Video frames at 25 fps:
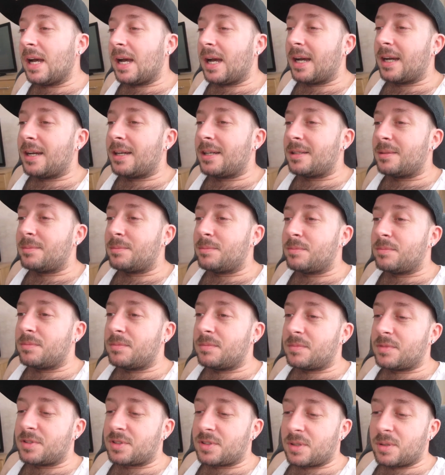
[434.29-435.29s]
Um,
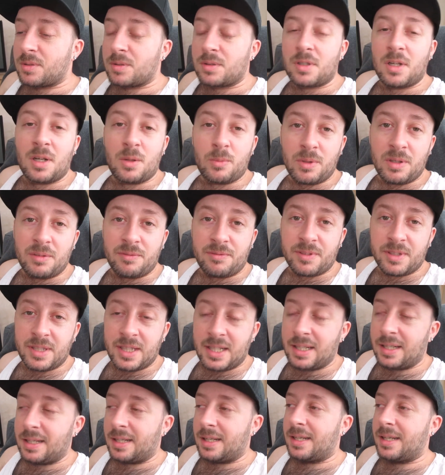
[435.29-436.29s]
so I can't wait for
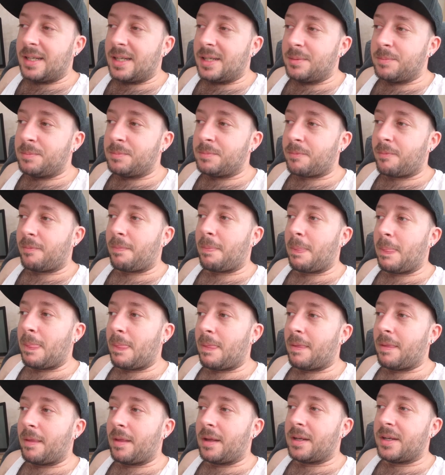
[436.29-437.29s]
that. Um,
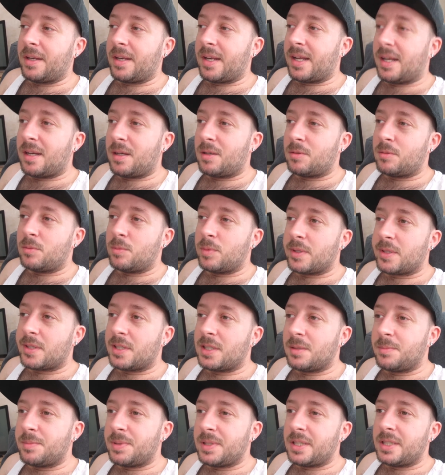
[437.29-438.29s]
now we're
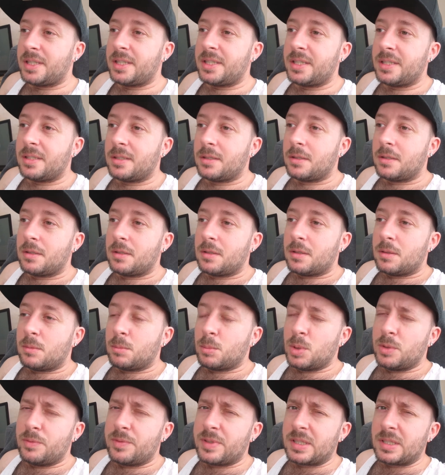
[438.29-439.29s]
going to be
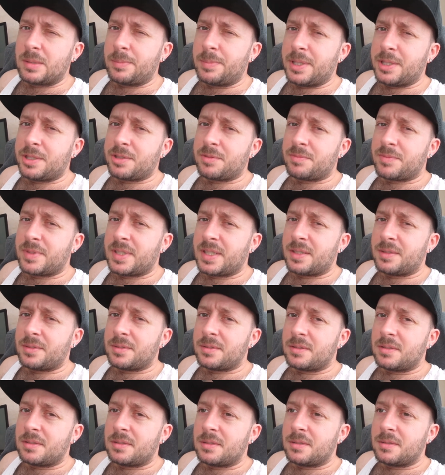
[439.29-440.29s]
moving the bedroom
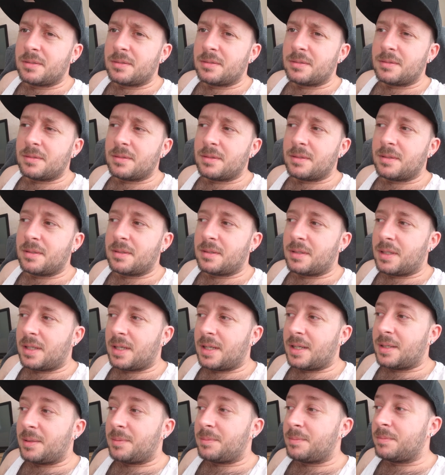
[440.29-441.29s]
around.
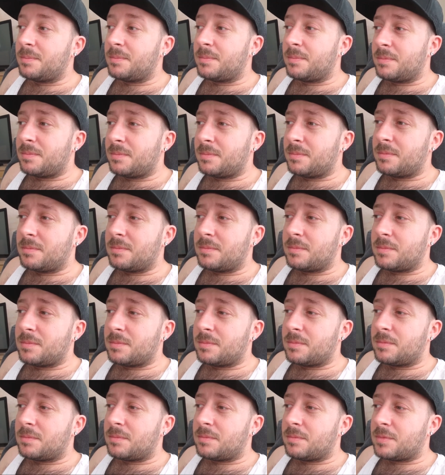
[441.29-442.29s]
Um,
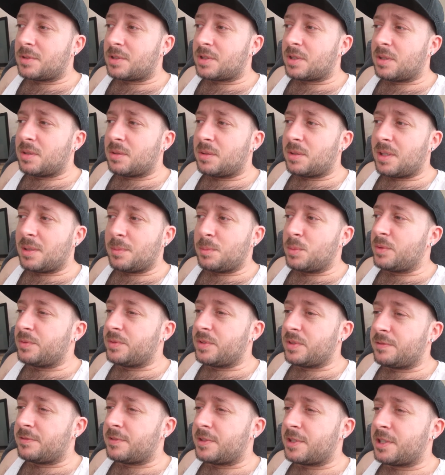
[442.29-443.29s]
so like
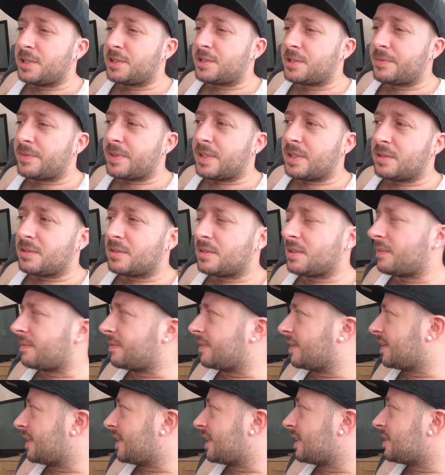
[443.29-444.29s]
moving the furniture around and stuff
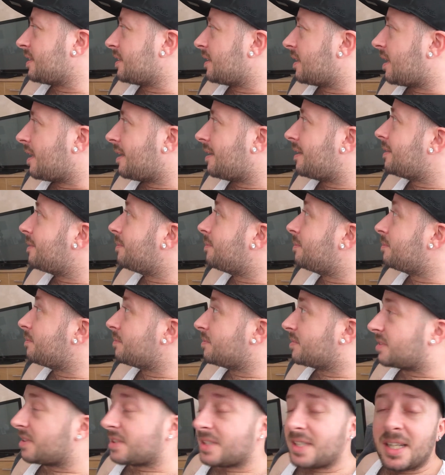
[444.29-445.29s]
like that.
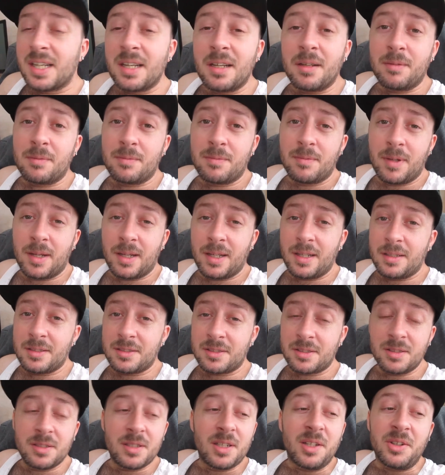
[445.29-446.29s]
Um, so yeah, uh,
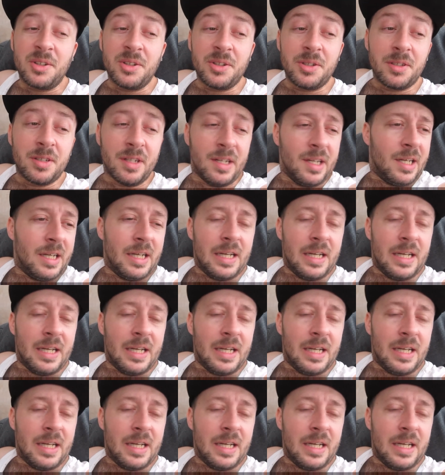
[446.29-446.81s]
it's going to look good.